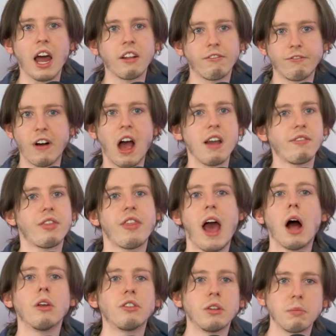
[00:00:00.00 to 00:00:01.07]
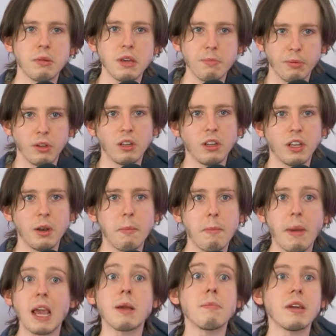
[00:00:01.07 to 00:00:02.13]
out of 5000 people and
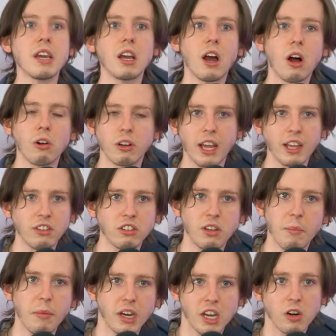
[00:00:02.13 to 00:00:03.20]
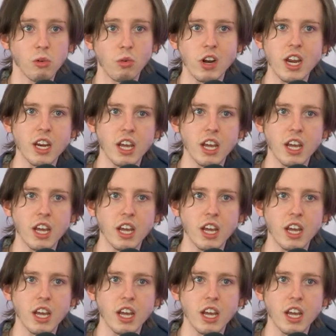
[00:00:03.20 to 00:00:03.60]
maybe i'll get somebody to read